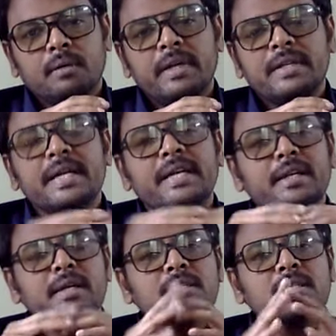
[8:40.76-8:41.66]
Red
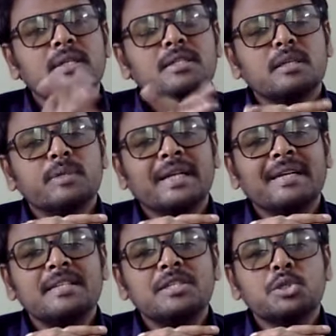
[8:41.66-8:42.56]
herring is
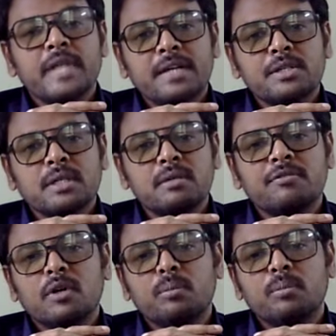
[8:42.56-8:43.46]
something distracting
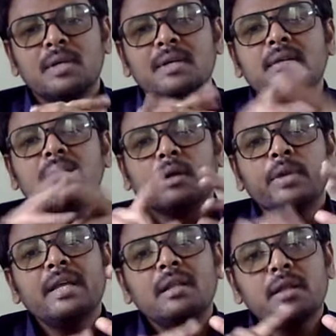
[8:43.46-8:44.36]
from the
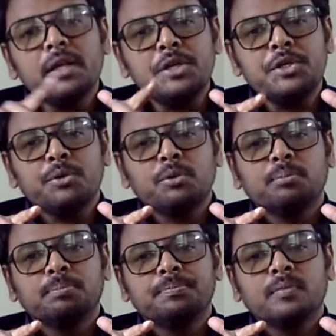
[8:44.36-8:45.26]
real issue
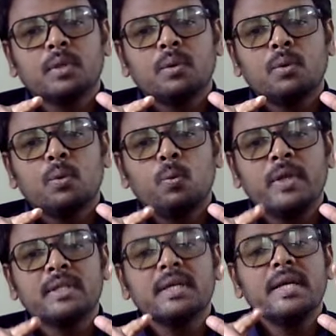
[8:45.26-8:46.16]

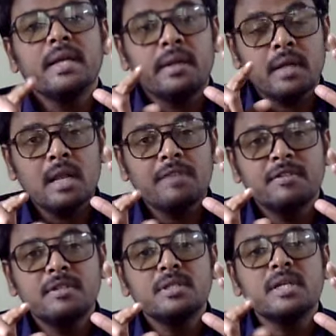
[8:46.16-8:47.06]
with
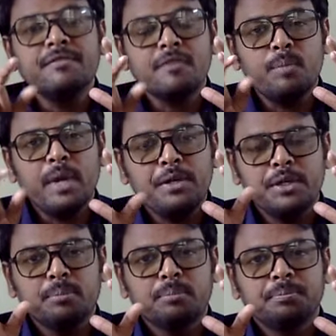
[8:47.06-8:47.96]
irrelevant
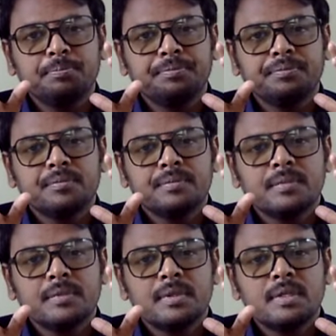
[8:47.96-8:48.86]
information.
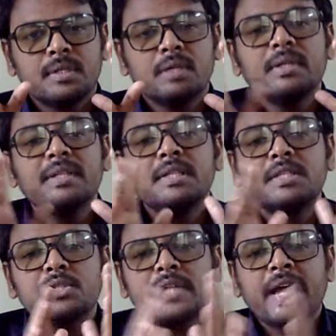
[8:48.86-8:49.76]
So they
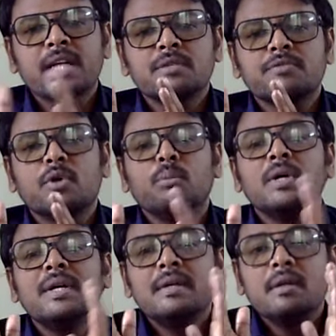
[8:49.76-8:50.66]
distract from
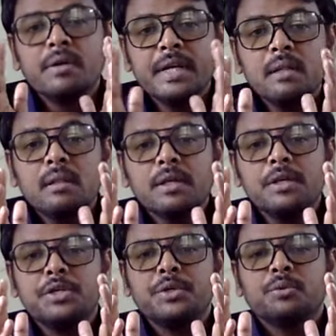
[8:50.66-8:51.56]
real
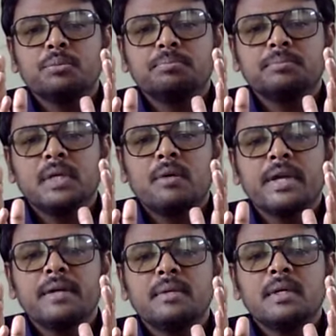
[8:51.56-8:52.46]
issue.
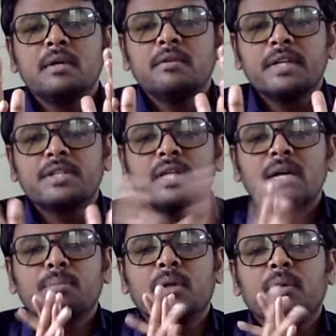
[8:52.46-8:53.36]
Okay. For
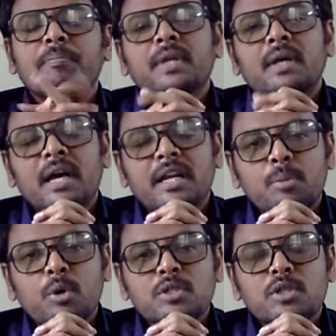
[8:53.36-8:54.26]
example, a
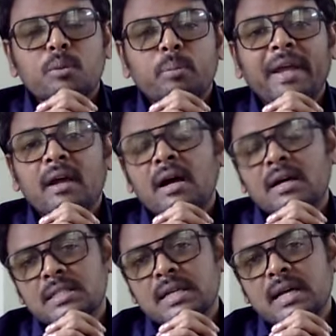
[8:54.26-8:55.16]
reporter may
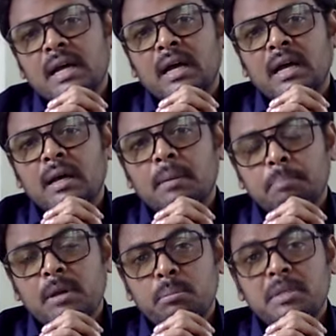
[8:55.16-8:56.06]
ask a
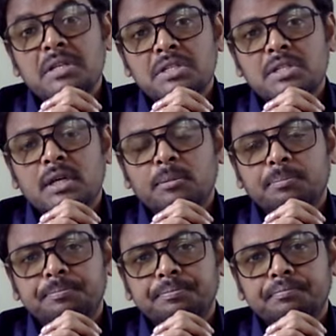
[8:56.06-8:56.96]
minister
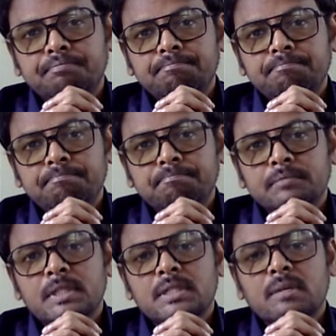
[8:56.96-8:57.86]

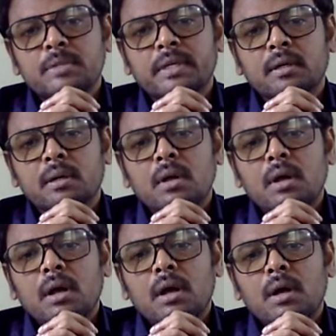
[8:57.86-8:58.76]
something.
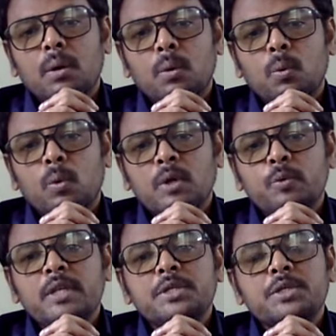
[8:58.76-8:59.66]
What
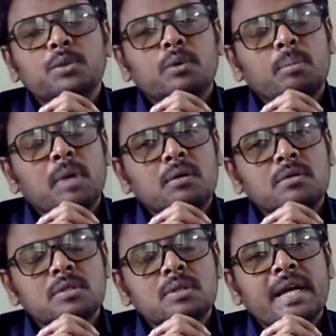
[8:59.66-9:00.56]
will you do
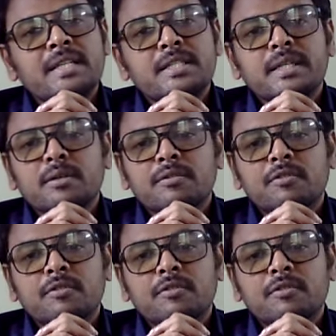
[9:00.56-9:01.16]
about rising